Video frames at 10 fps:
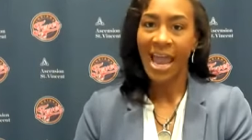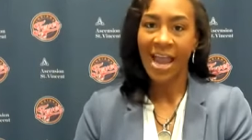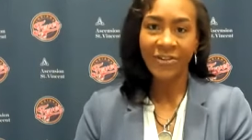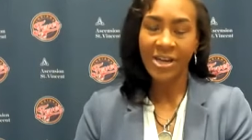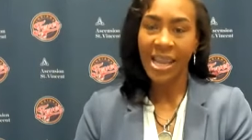
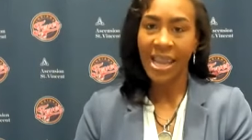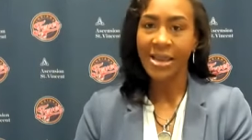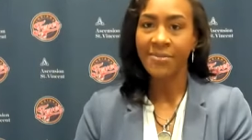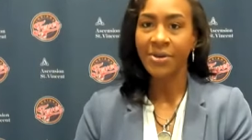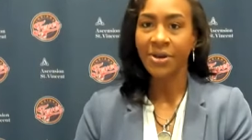after the
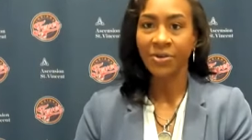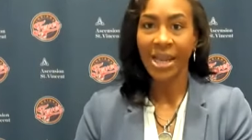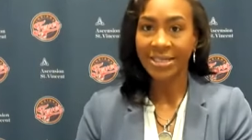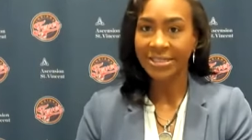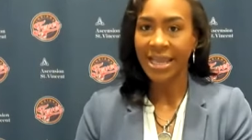game, you know,
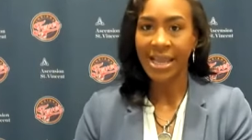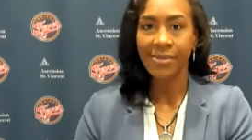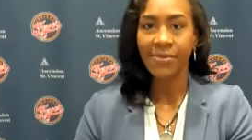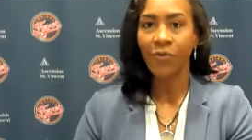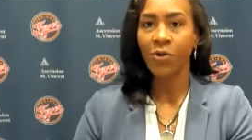next
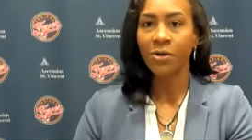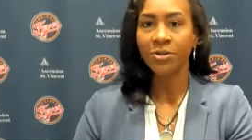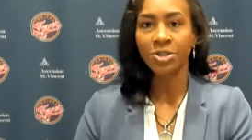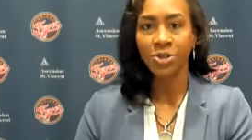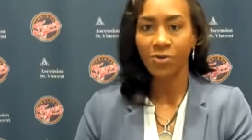day
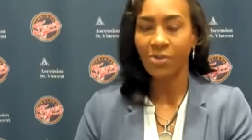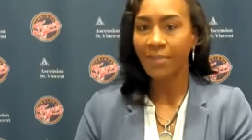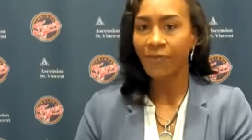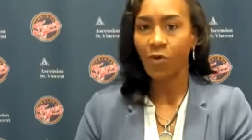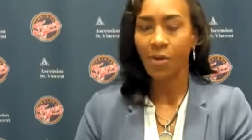before shoot
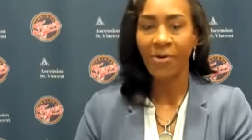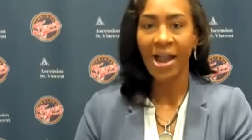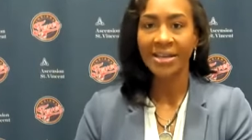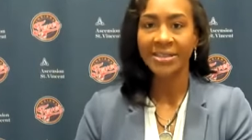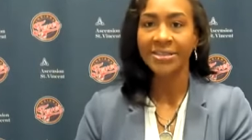around, before
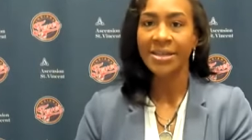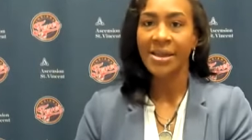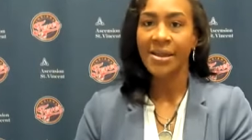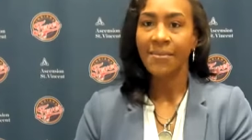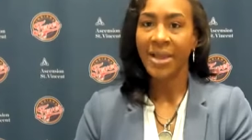practice,
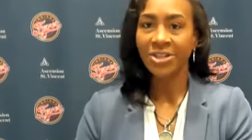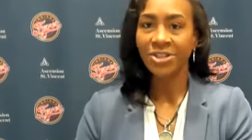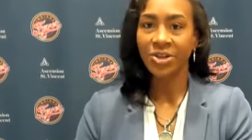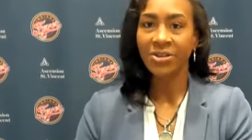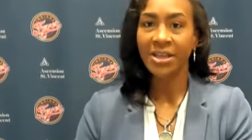making
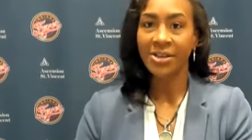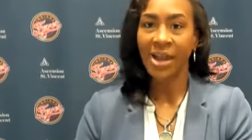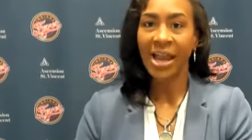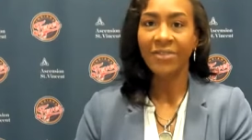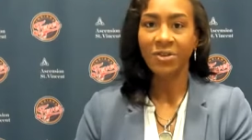sure that you
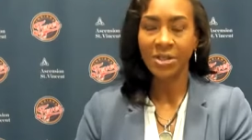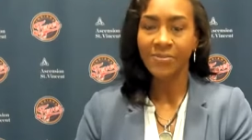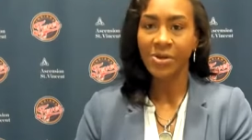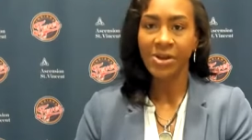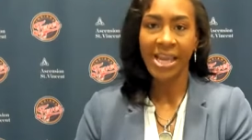have the
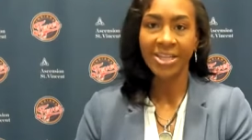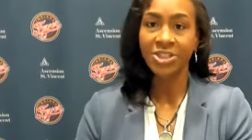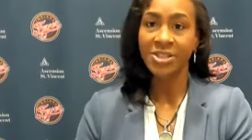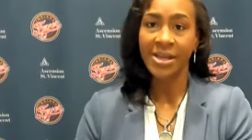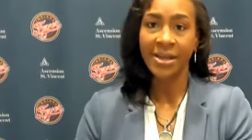
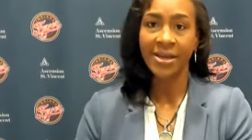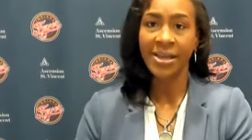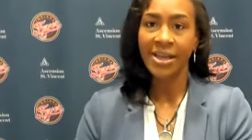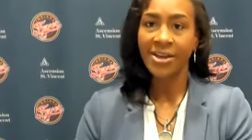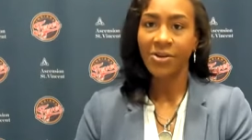communication and,
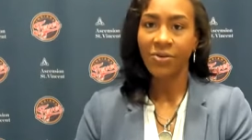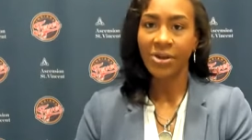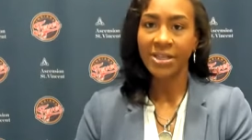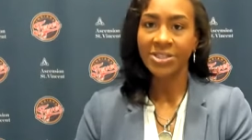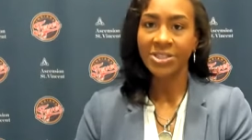you know,
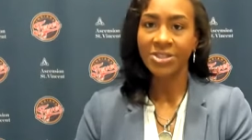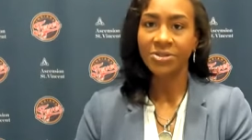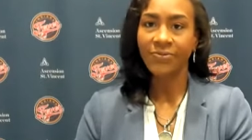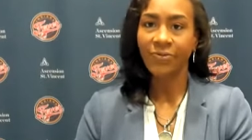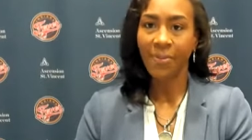really
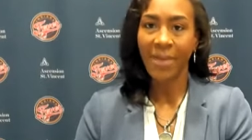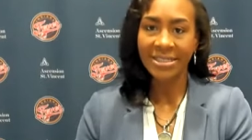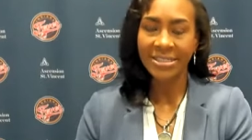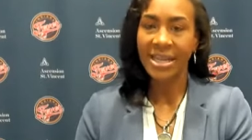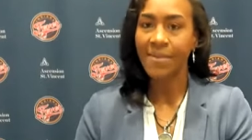just from my
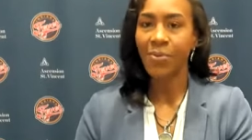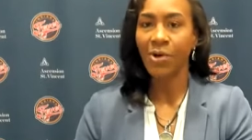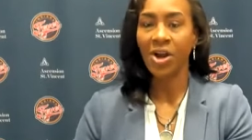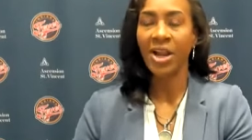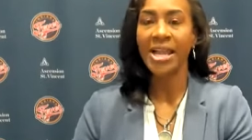
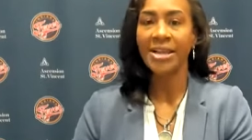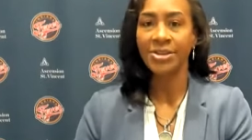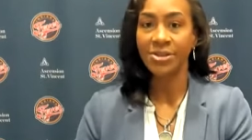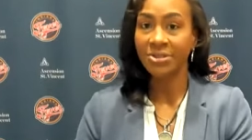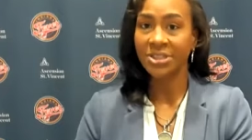standpoint, all I
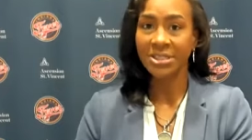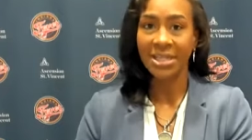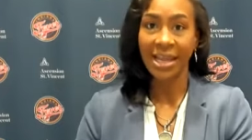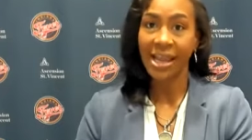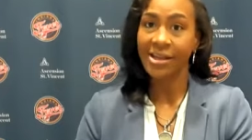can do is just
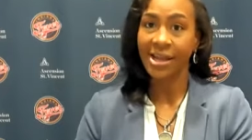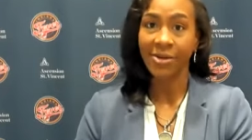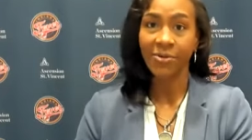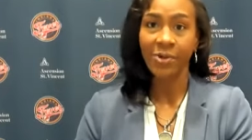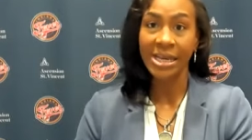say, hey,
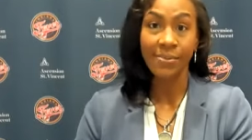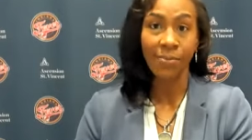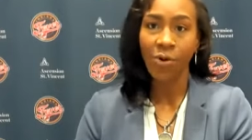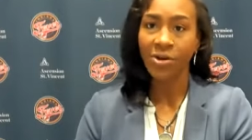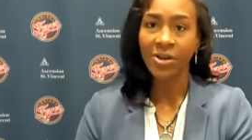like, we need
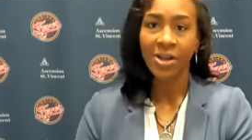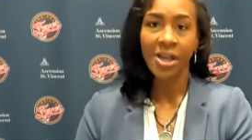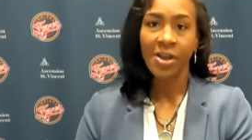more.